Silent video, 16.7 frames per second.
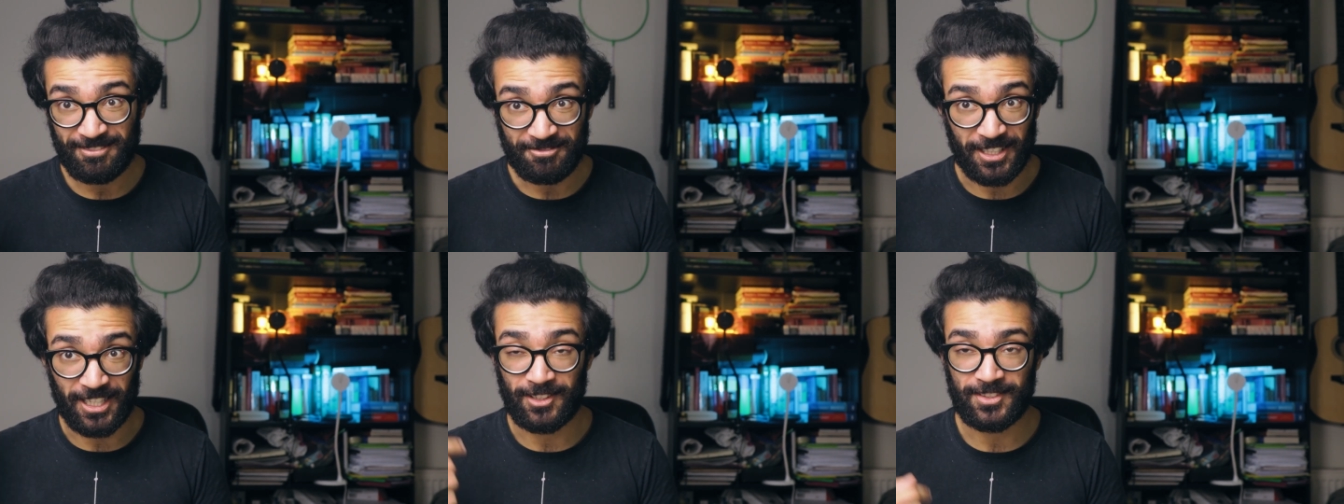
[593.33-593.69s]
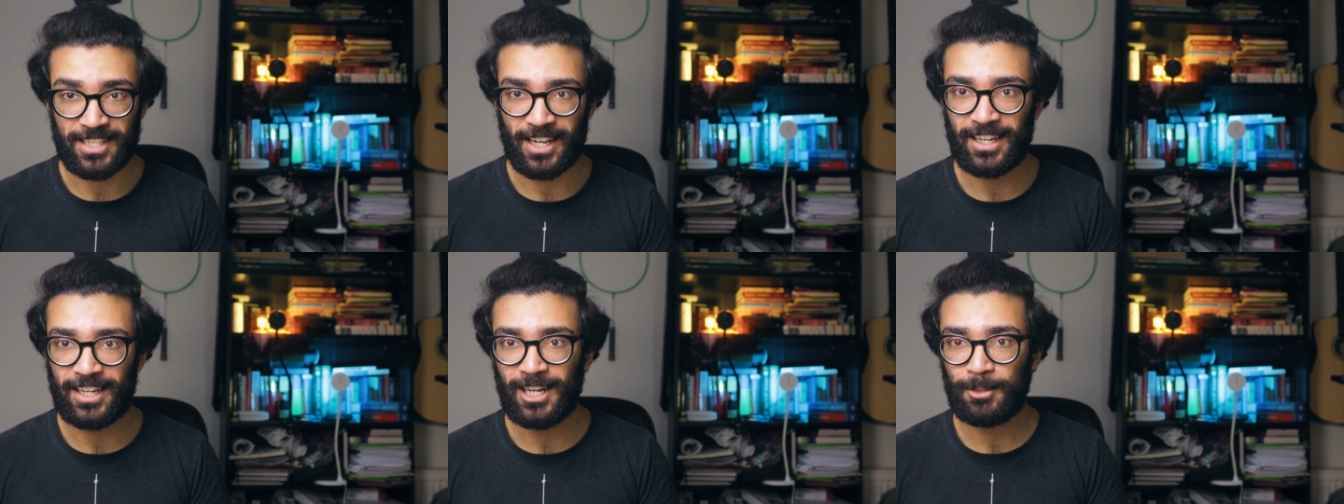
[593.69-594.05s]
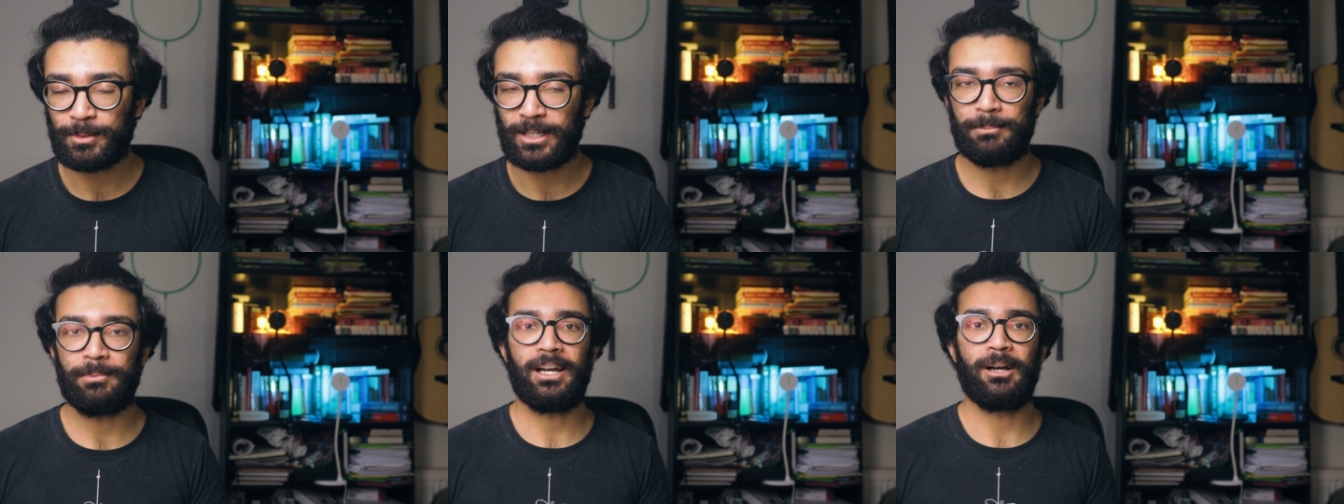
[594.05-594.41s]
you know, tie it
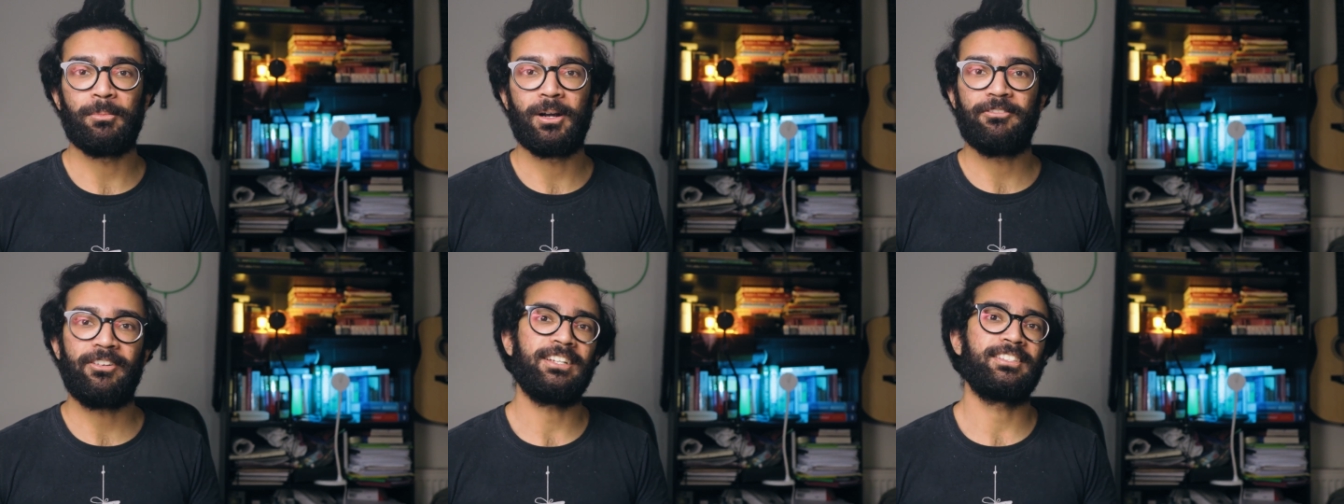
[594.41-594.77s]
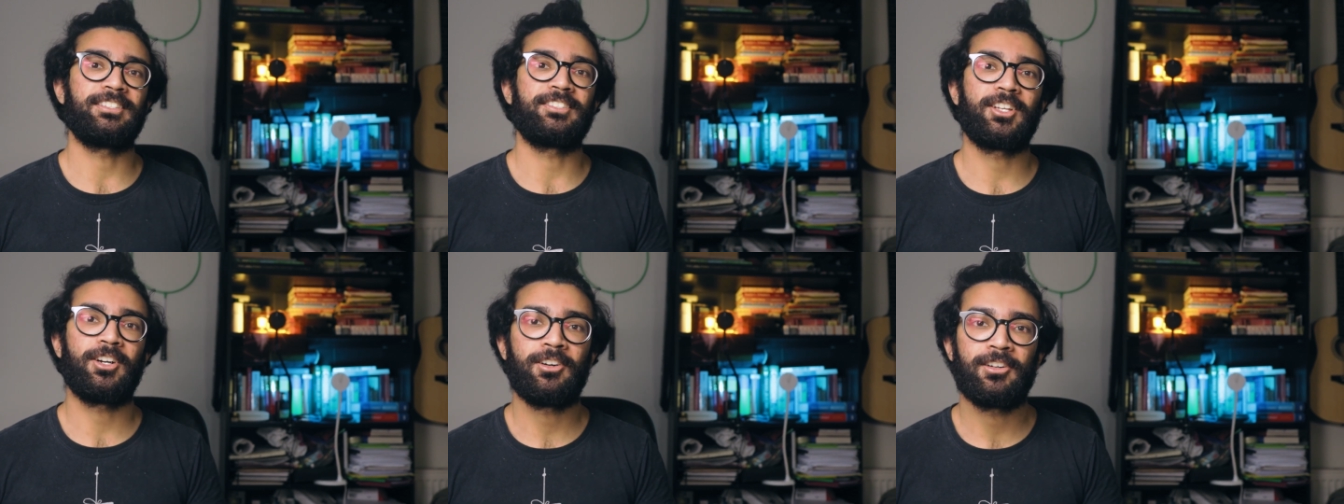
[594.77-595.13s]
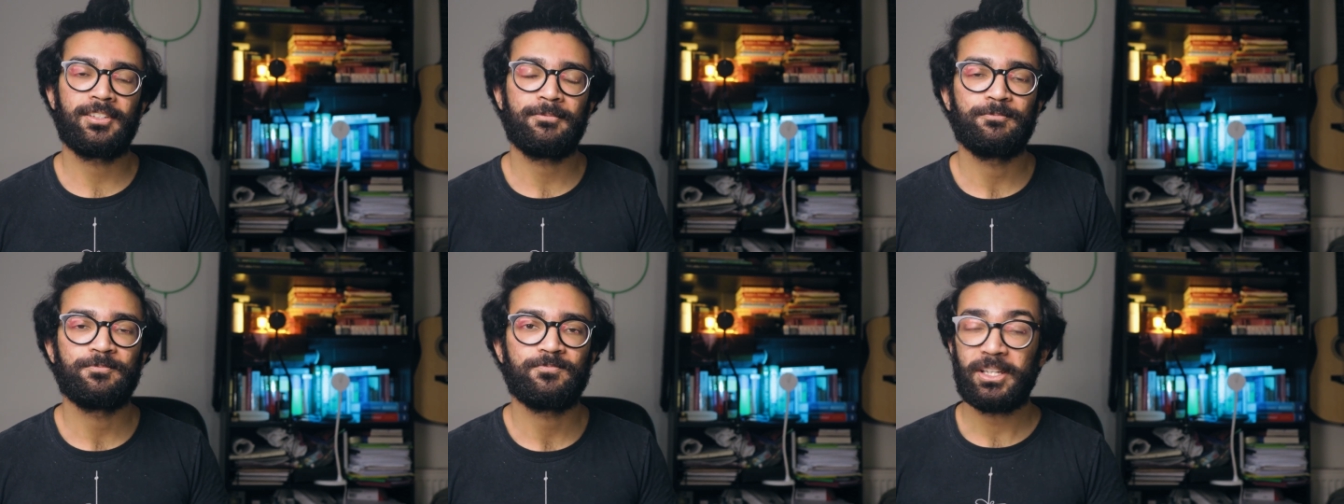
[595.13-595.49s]
up, keep it out of my face, and so on.